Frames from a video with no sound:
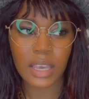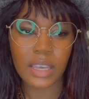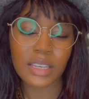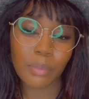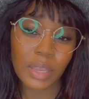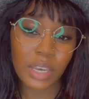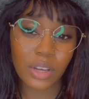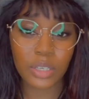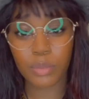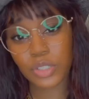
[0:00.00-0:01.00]
depending on
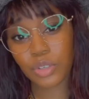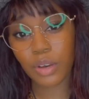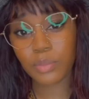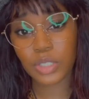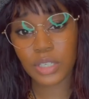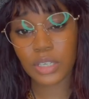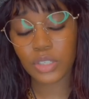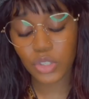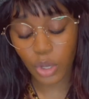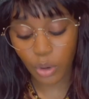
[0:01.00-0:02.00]
the prescription.
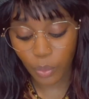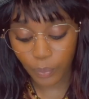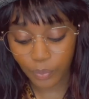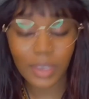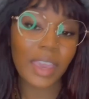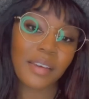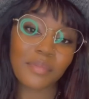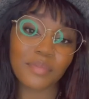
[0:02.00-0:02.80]
So, yeah.